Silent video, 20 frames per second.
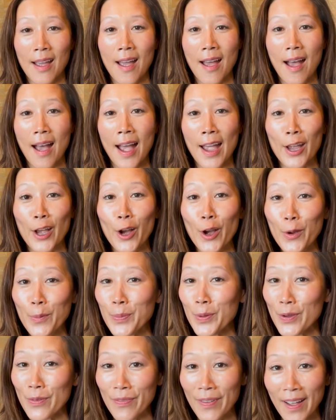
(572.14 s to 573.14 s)
I
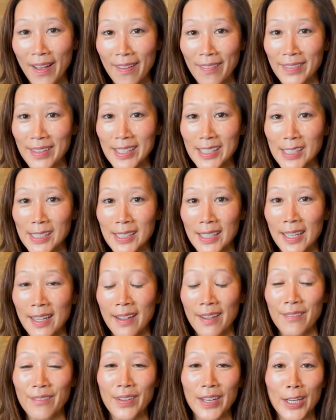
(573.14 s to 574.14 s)
hope you found this
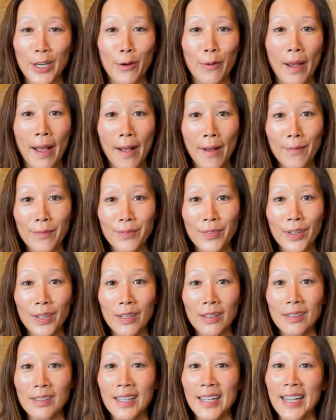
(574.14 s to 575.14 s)
video
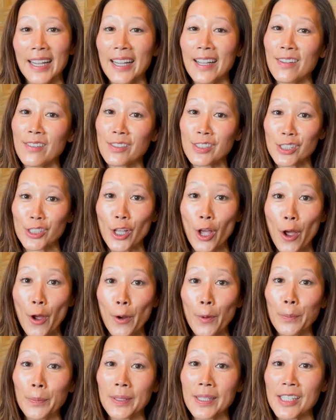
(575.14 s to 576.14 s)
helpful. If
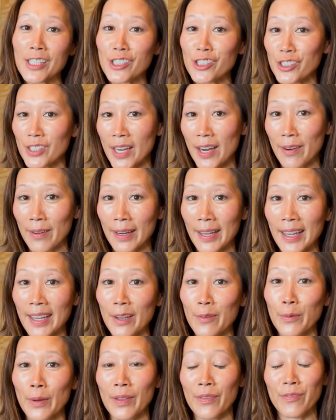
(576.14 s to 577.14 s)
so, please share
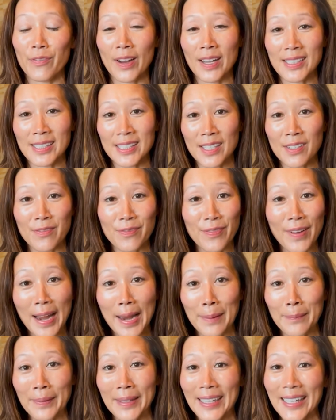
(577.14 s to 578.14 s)
it with friends and
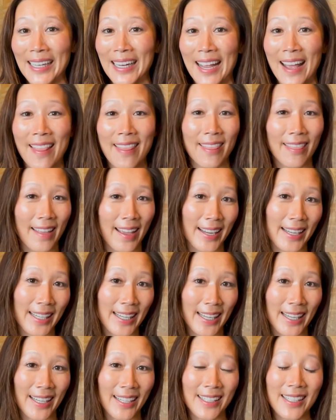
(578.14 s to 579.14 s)
family and like
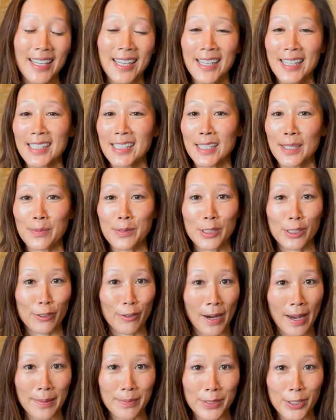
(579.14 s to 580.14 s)
it.
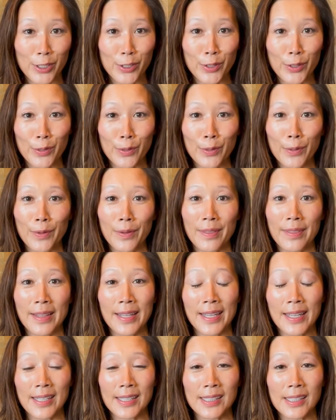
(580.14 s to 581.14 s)
Subscribe to
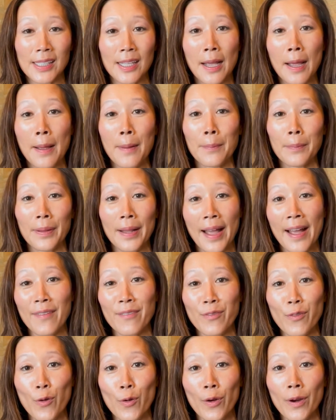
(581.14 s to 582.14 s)
this
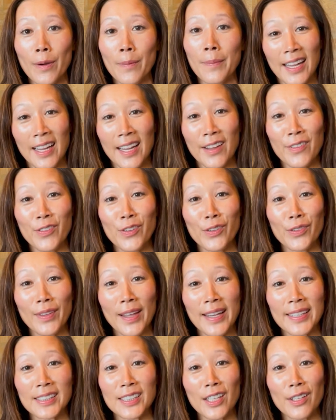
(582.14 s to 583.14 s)
platform. If you'd
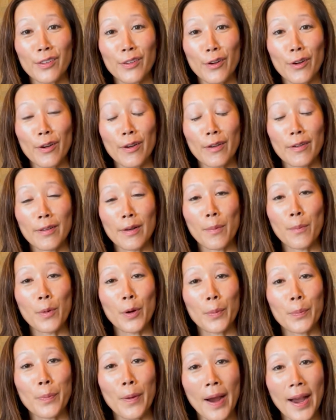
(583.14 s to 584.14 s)
like to learn
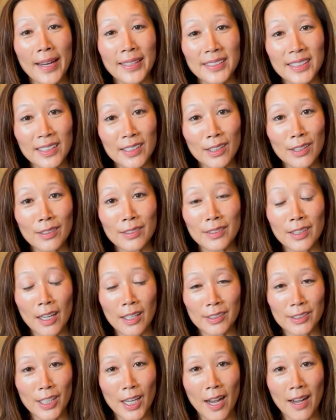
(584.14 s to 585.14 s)
more practical
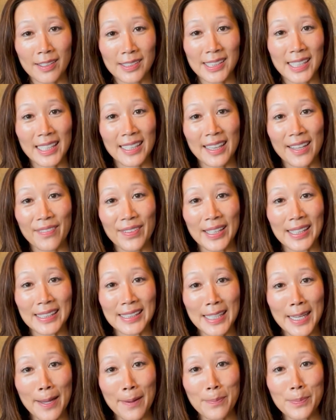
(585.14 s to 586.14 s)
non-toxic living
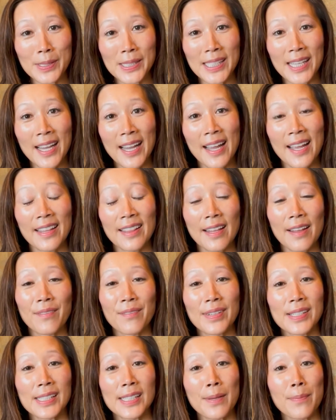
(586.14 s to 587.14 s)
tips, then
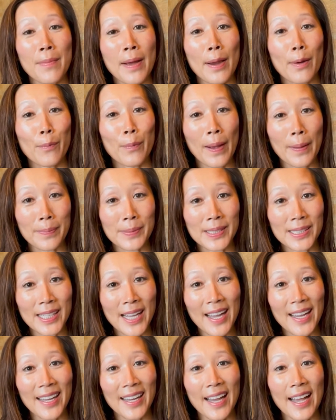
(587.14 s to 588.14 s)
visit my
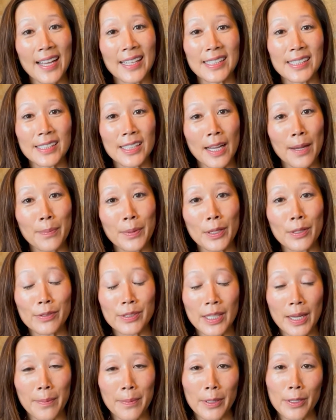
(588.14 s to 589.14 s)
website at
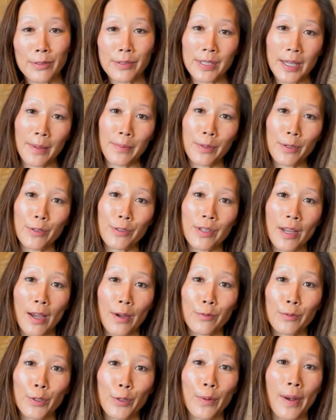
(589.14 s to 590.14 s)

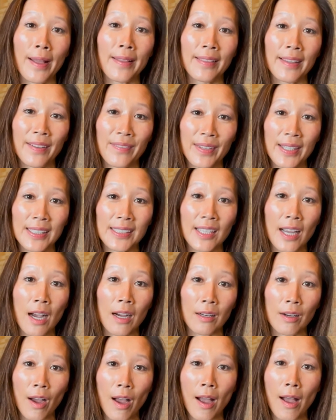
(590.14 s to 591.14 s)

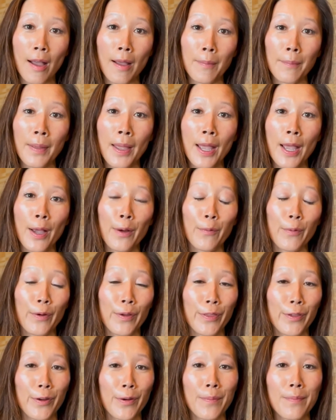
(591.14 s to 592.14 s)
www.ruanliving.com, where
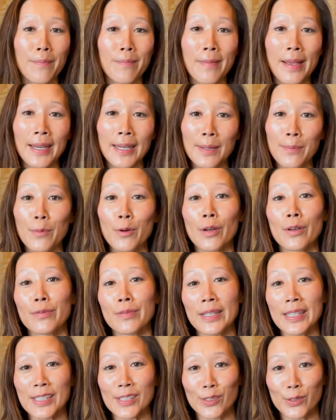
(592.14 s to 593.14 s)
there are many more
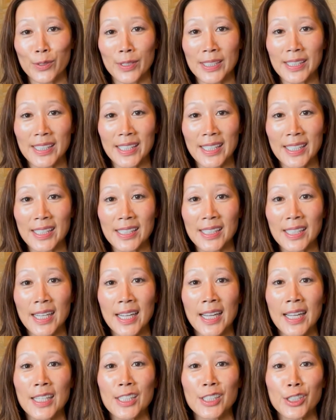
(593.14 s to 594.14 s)
resources
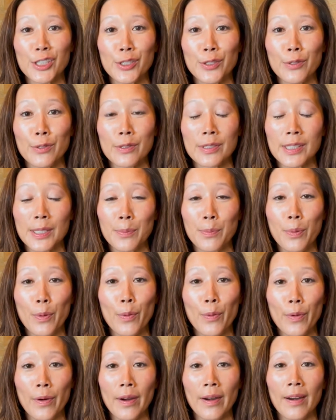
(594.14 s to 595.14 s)
to
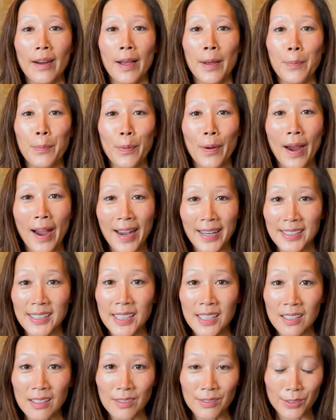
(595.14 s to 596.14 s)
support a
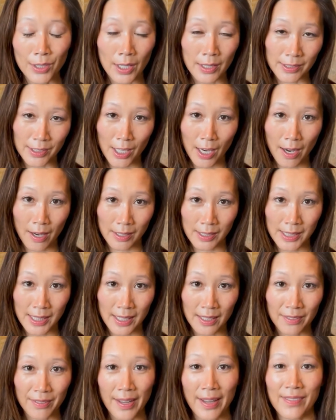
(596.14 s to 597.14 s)
practical,
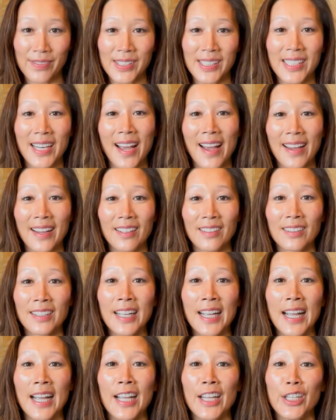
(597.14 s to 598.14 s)
non-toxic lifestyle,
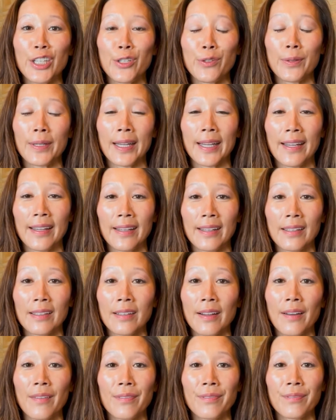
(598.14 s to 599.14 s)
you
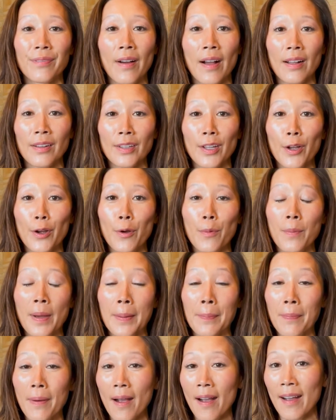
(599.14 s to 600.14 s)
can follow my
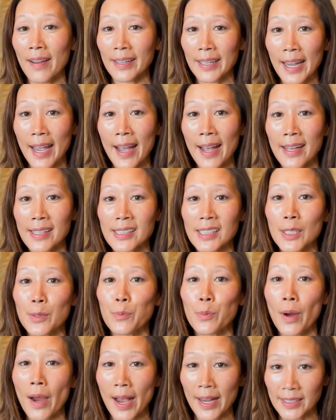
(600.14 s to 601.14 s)
podcast,
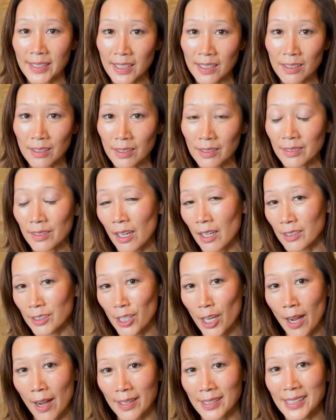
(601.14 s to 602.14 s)
Practical
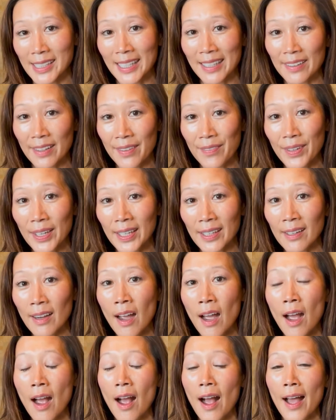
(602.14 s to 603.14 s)
Non-Toxic Living,
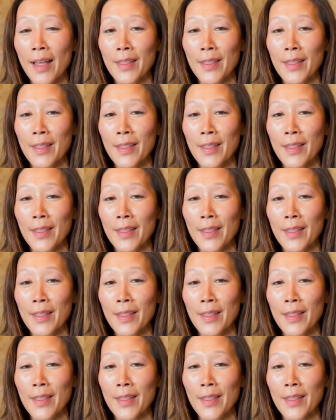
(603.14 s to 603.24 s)
on the